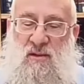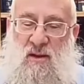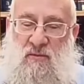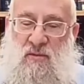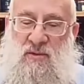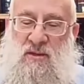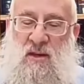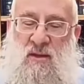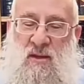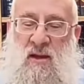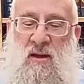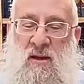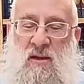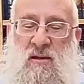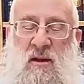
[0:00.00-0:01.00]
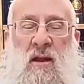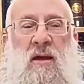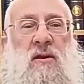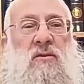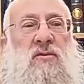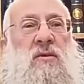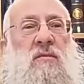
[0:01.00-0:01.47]
We say again in
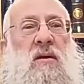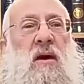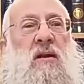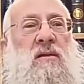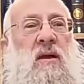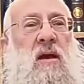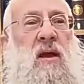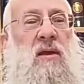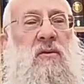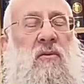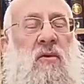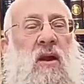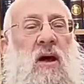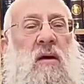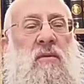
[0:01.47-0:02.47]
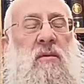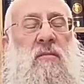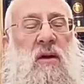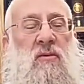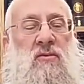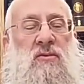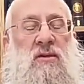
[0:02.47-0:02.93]
Elenu Shabbat, "L'taken olam
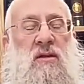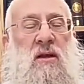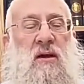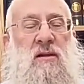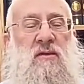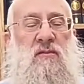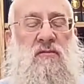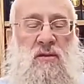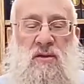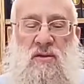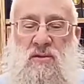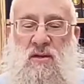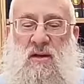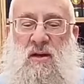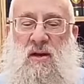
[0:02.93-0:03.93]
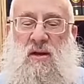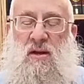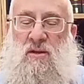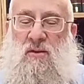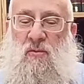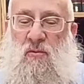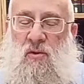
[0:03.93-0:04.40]
b'malchut Shaddai," to fix
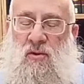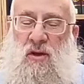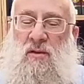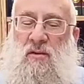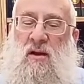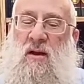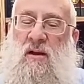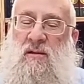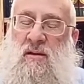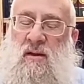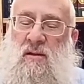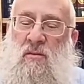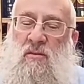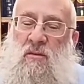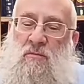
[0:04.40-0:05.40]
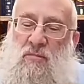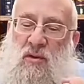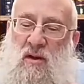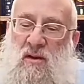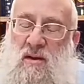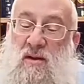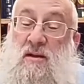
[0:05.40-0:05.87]
the world under God's kingdom, to
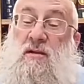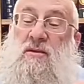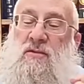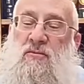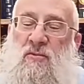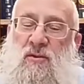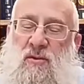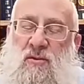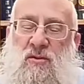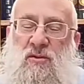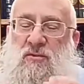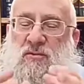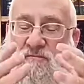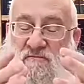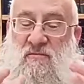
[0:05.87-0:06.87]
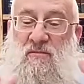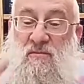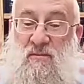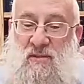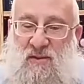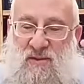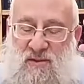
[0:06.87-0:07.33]
plug in this world to
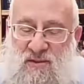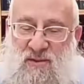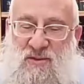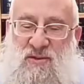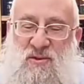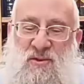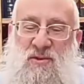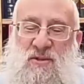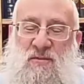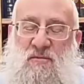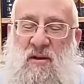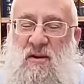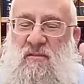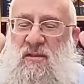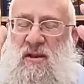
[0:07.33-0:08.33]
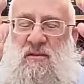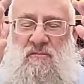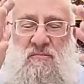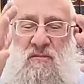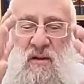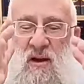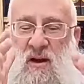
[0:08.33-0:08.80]
the source above, and
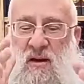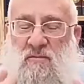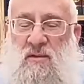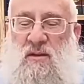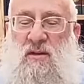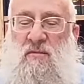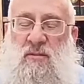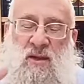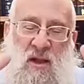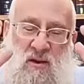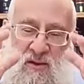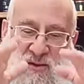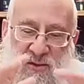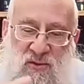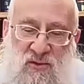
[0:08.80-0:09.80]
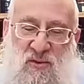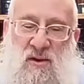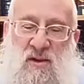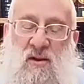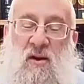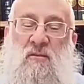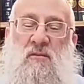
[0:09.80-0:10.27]
then unbelievable, not only
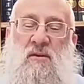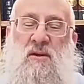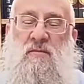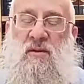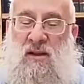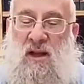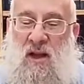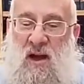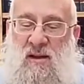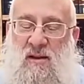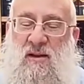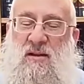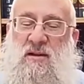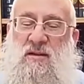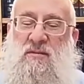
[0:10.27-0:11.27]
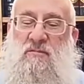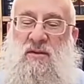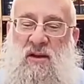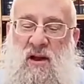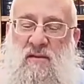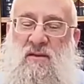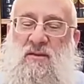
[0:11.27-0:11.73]
unity and harmony, but godliness
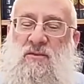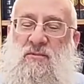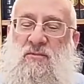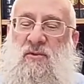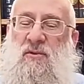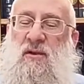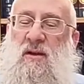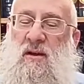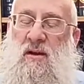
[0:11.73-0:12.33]
beyond this world